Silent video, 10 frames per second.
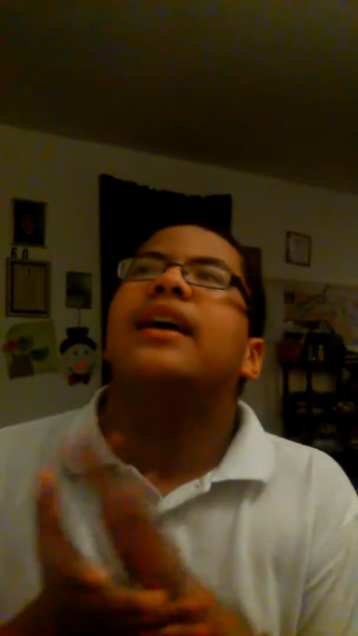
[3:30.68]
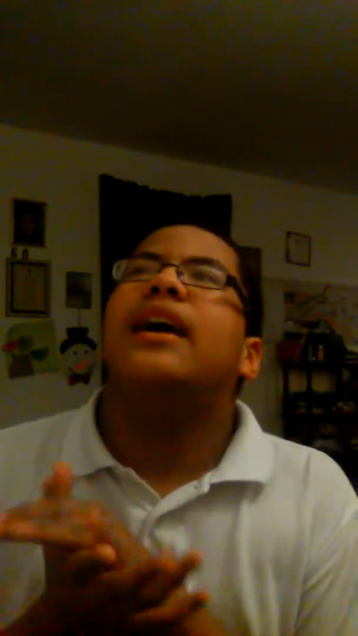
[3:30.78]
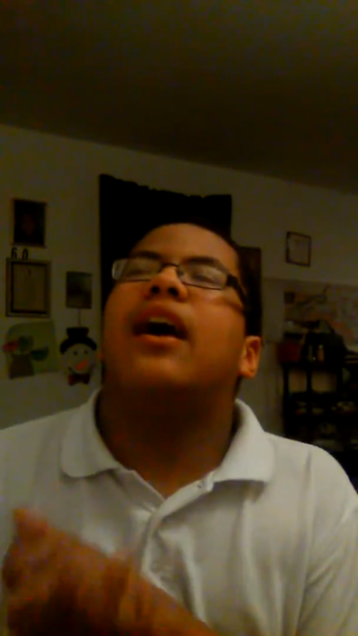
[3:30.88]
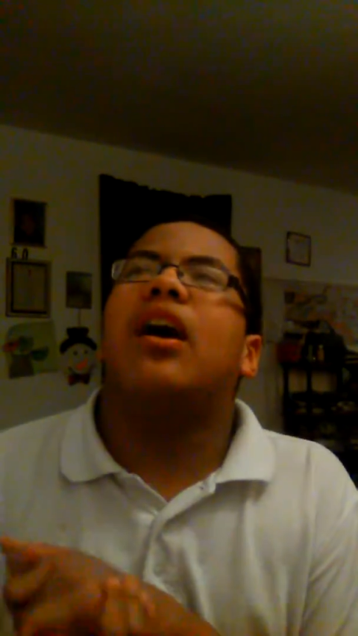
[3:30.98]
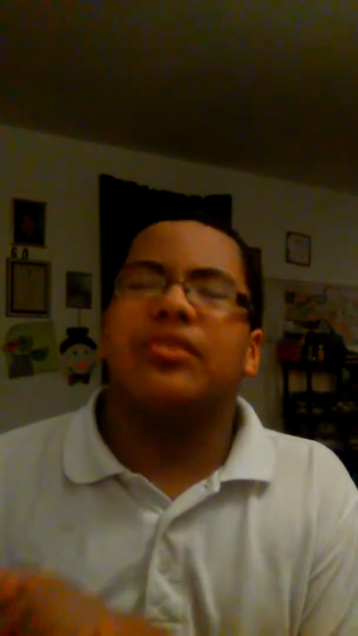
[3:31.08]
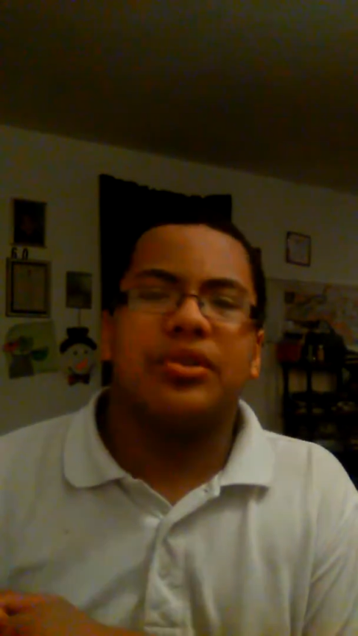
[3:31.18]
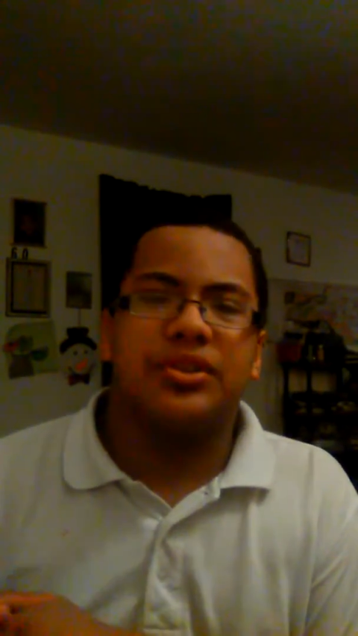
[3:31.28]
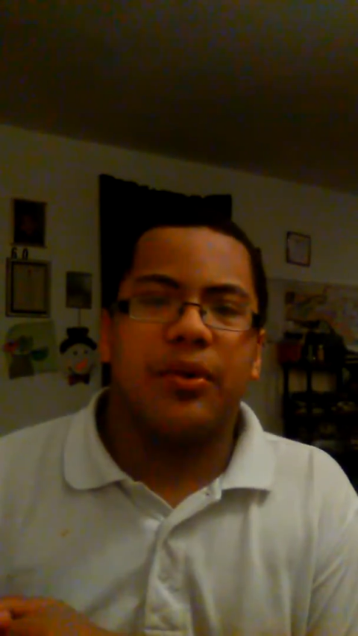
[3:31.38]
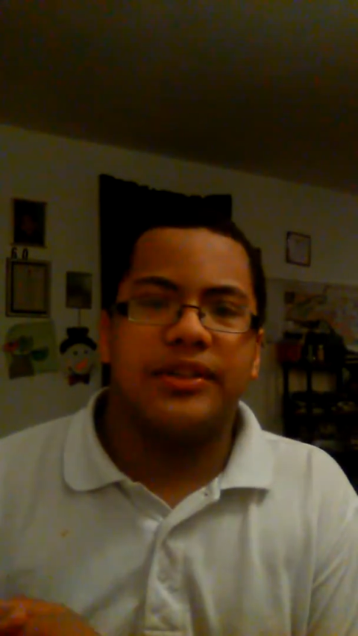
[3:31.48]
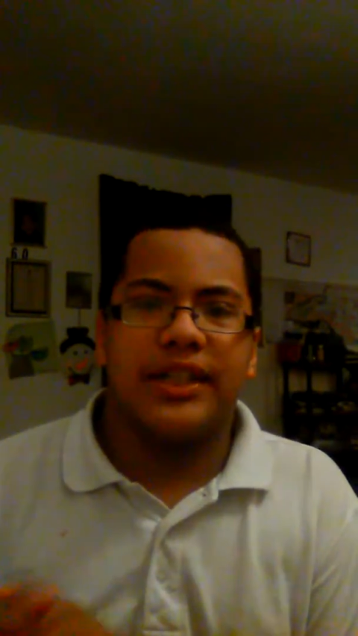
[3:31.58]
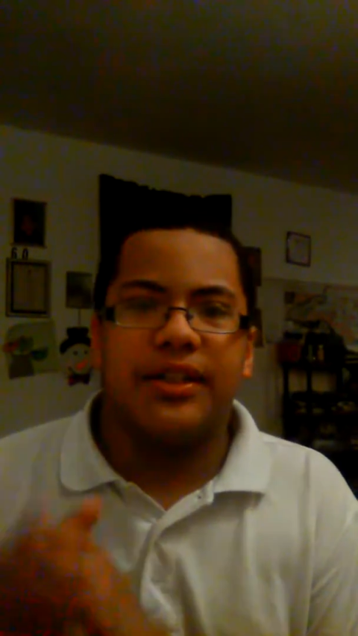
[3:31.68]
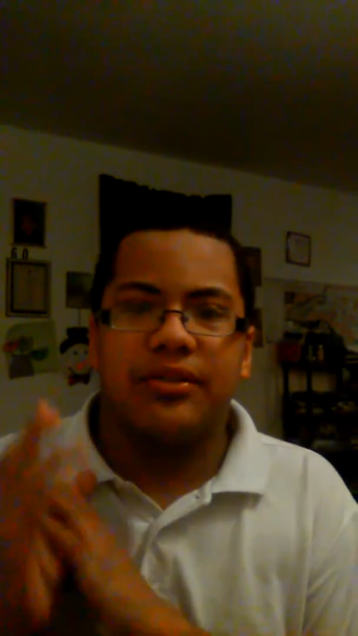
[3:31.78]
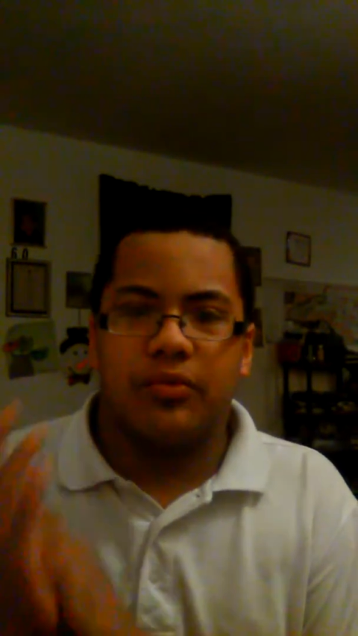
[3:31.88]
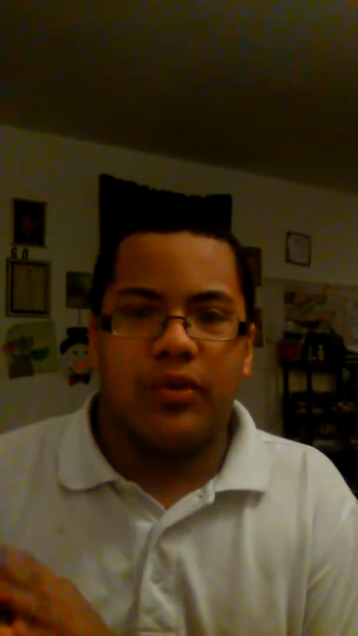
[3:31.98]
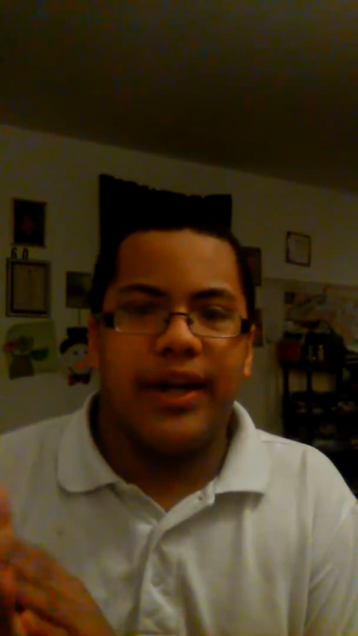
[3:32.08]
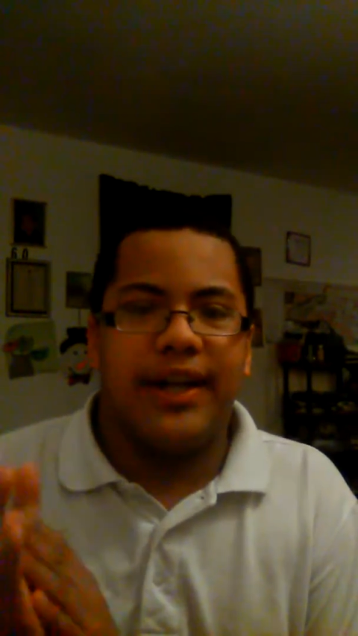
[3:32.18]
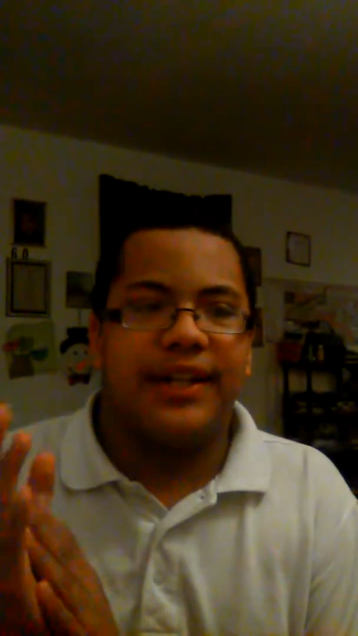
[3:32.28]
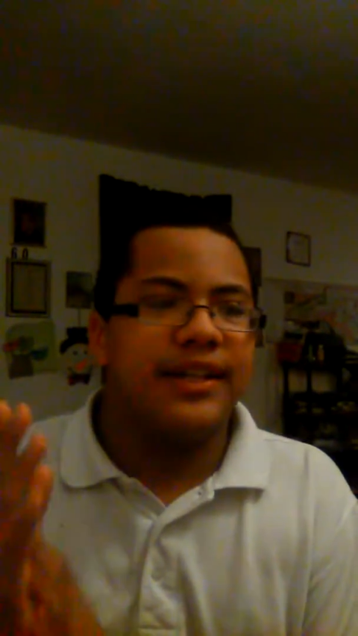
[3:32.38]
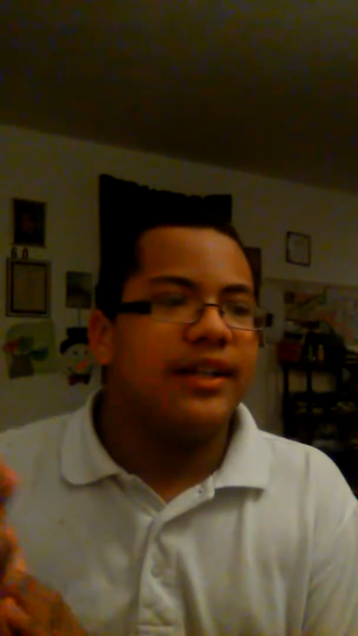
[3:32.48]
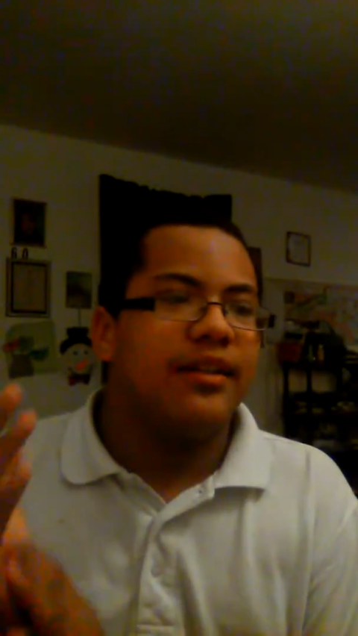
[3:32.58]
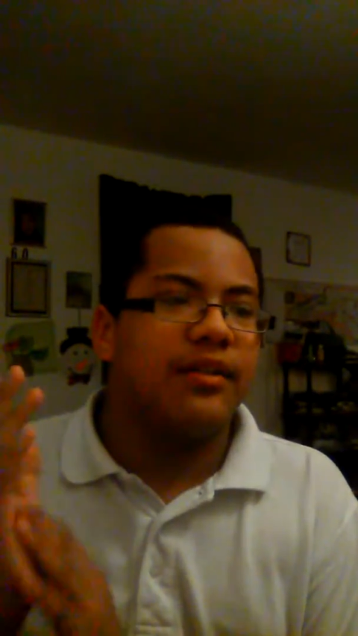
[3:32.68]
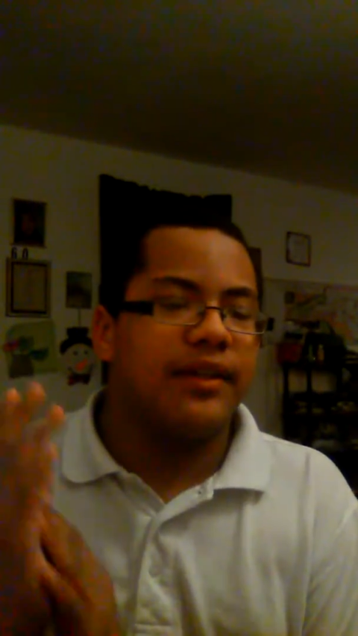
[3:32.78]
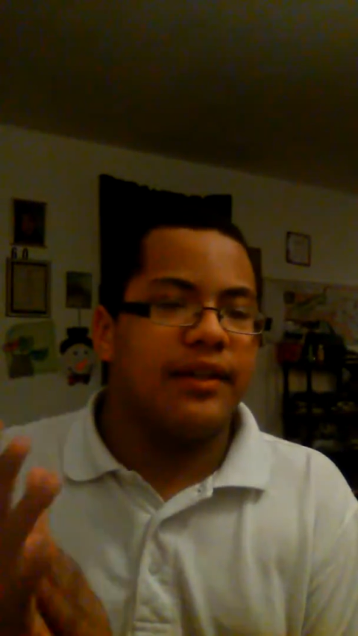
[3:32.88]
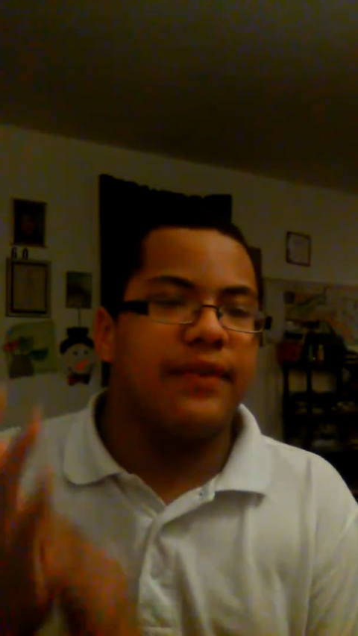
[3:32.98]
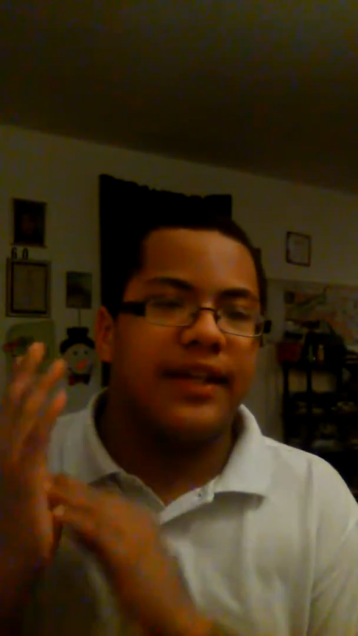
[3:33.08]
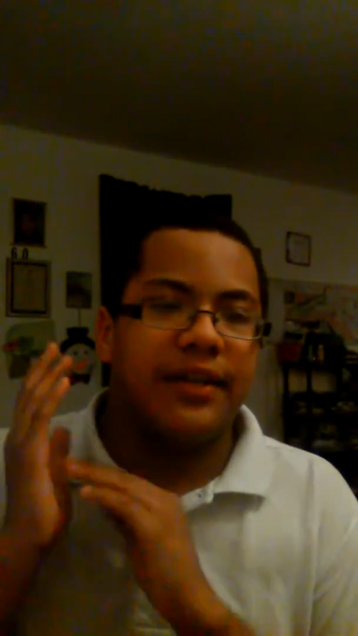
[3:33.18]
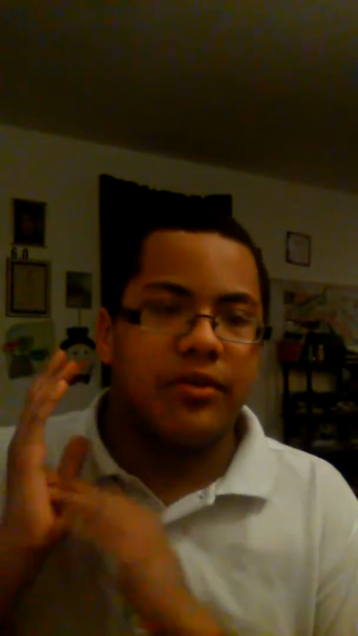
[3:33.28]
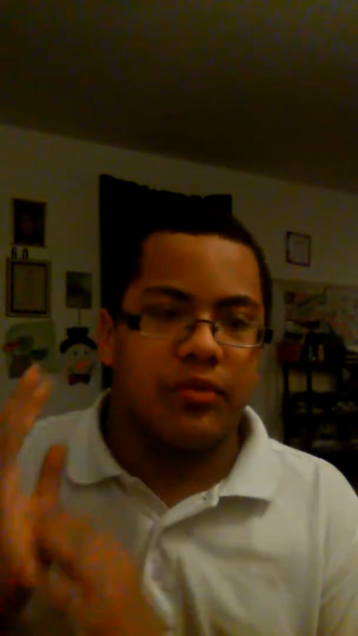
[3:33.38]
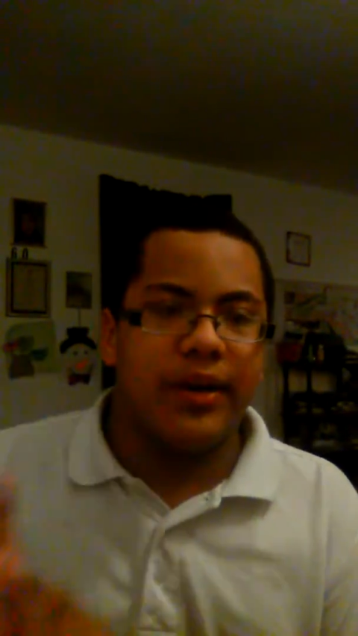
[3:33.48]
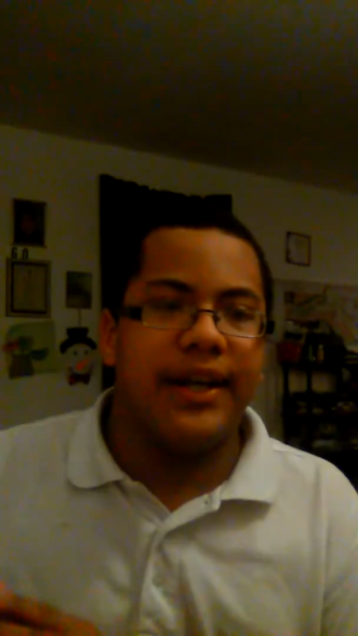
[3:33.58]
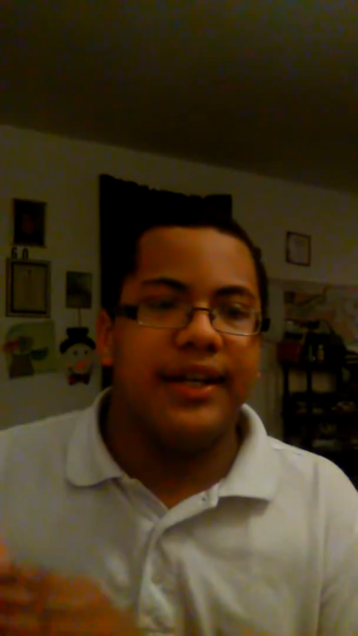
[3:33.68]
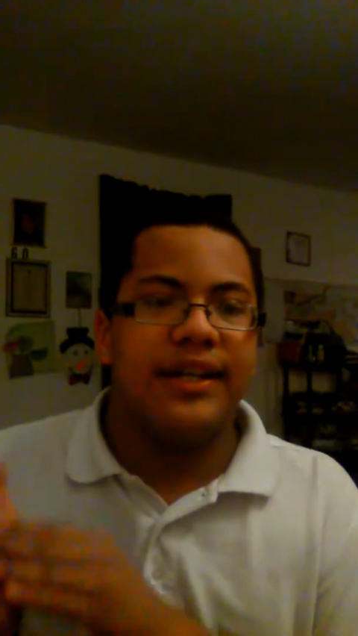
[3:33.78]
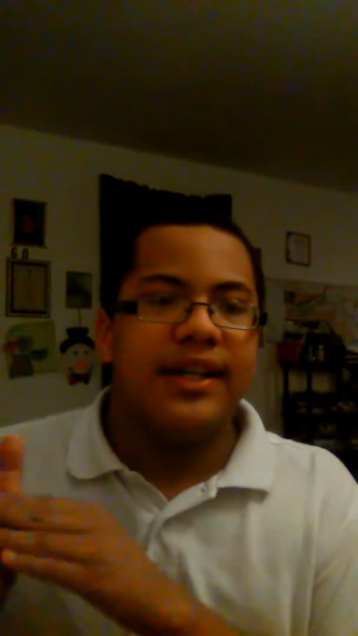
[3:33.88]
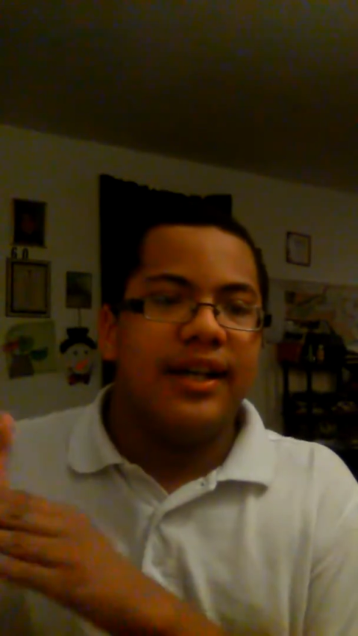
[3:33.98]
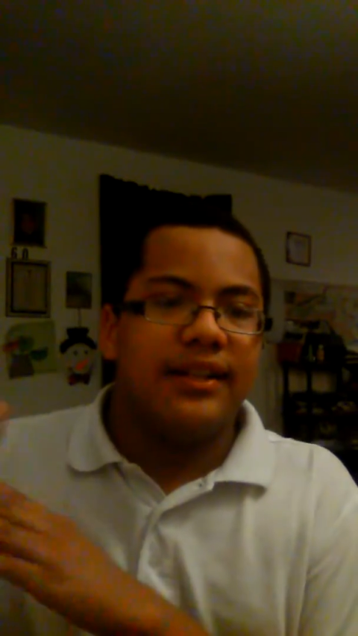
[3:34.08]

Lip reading: other stories, The Rake. The Rake.